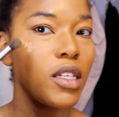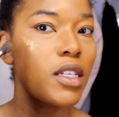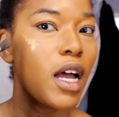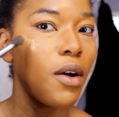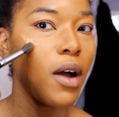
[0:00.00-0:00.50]

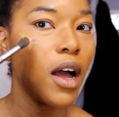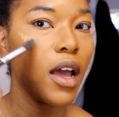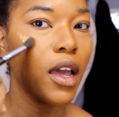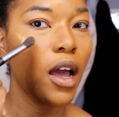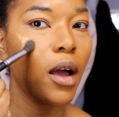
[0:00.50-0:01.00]
is how
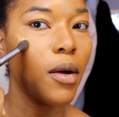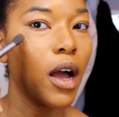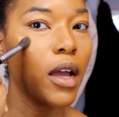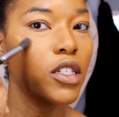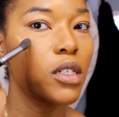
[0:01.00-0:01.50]

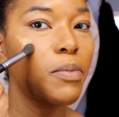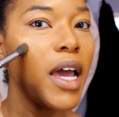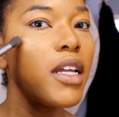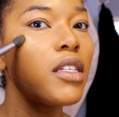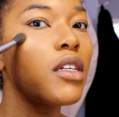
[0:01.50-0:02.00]
I just
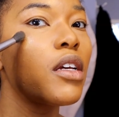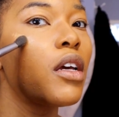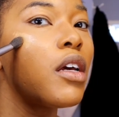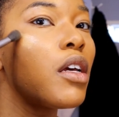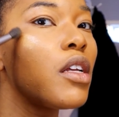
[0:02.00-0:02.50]
pat it
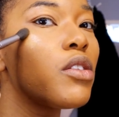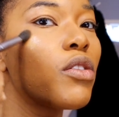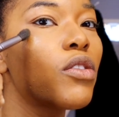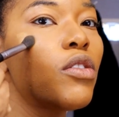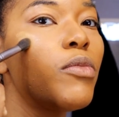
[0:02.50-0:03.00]
in
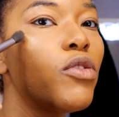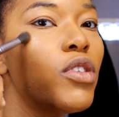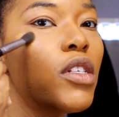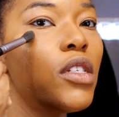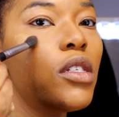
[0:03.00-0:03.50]
circular
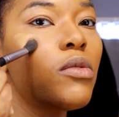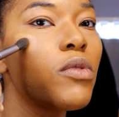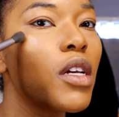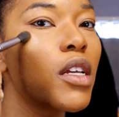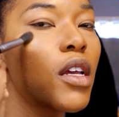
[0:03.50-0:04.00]

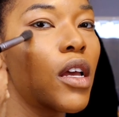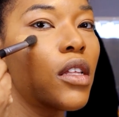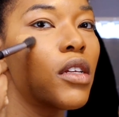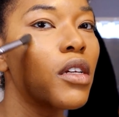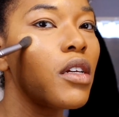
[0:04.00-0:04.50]
motions yet
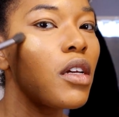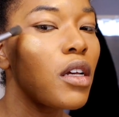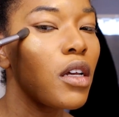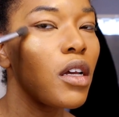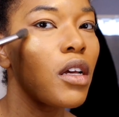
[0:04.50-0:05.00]
again.
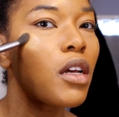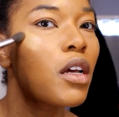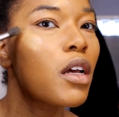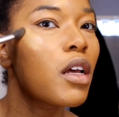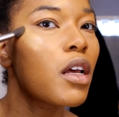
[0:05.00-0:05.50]

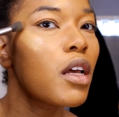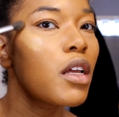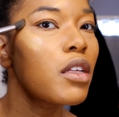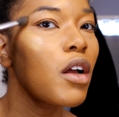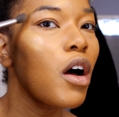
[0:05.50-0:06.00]

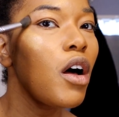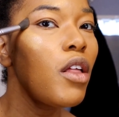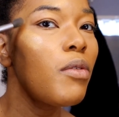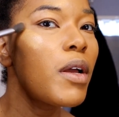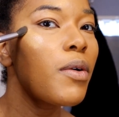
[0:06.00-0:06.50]
And
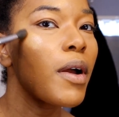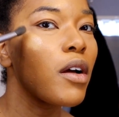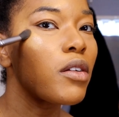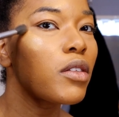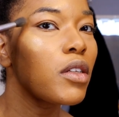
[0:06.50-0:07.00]
all the way
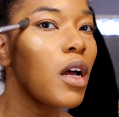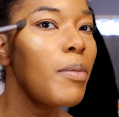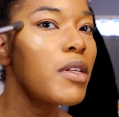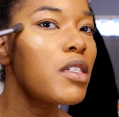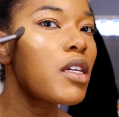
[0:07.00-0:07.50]
around
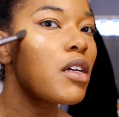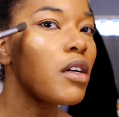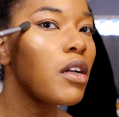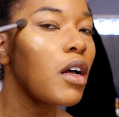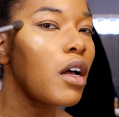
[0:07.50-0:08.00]
up
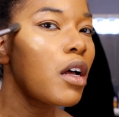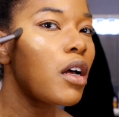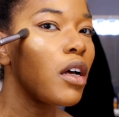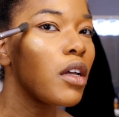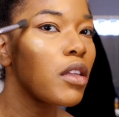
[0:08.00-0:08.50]
until
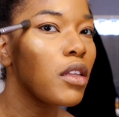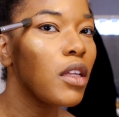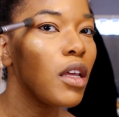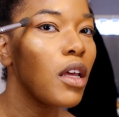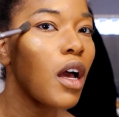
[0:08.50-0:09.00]

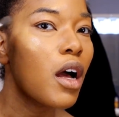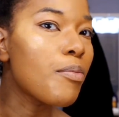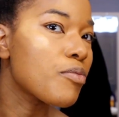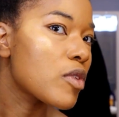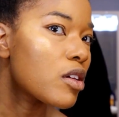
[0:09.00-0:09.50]
the
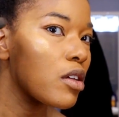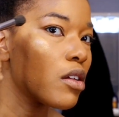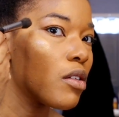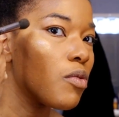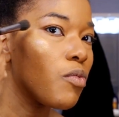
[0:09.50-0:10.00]

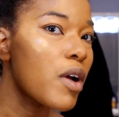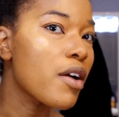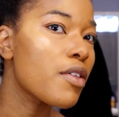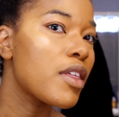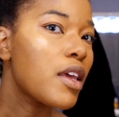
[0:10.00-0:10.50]

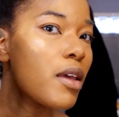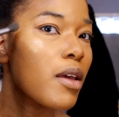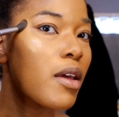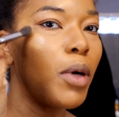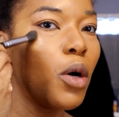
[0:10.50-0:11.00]
where the
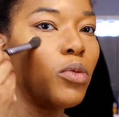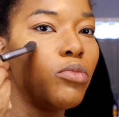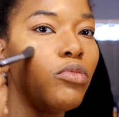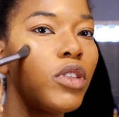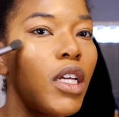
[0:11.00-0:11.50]

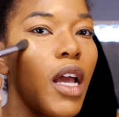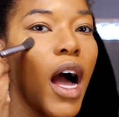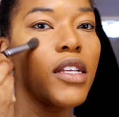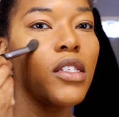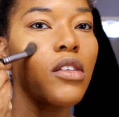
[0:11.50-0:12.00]
bone, the
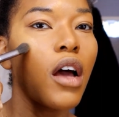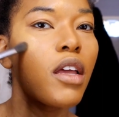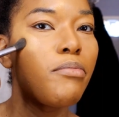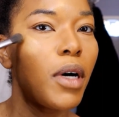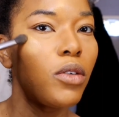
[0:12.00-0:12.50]

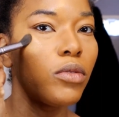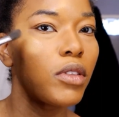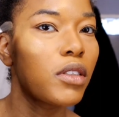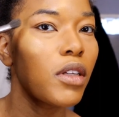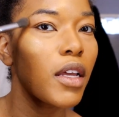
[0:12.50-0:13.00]
socket
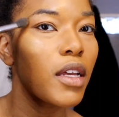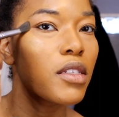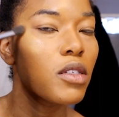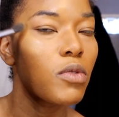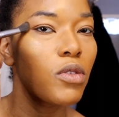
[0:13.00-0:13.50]
bone, I
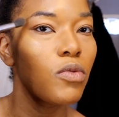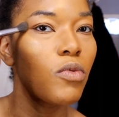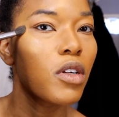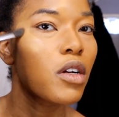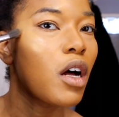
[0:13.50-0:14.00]
guess is what you
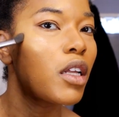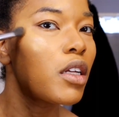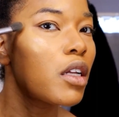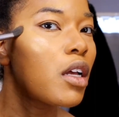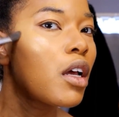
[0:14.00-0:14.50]
want to call
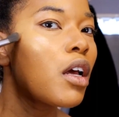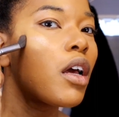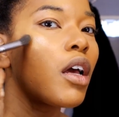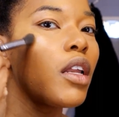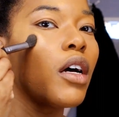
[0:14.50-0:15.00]
it.
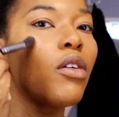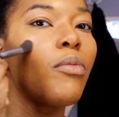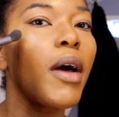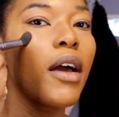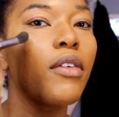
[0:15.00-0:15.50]
And I'll
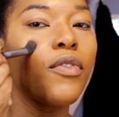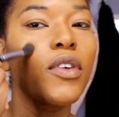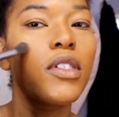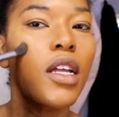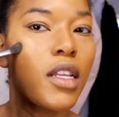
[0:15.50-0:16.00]
go back and
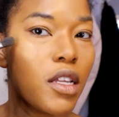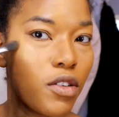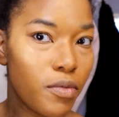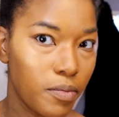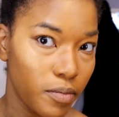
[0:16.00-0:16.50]
fix that
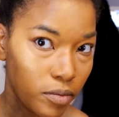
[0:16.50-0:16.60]
later.